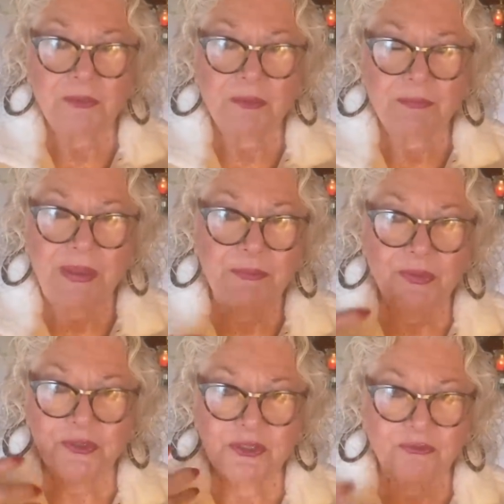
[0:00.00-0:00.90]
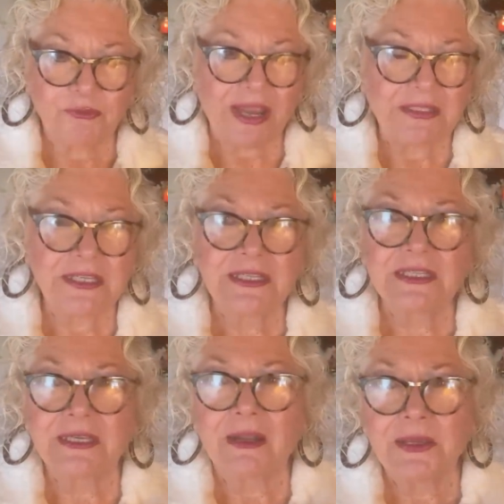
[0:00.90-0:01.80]
pimples and redness,
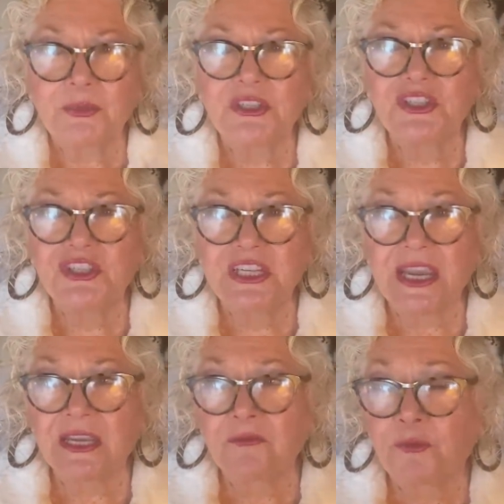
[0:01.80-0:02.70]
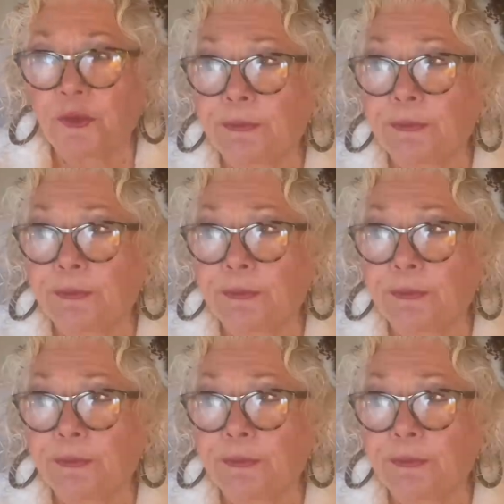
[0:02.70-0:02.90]
and it would sting for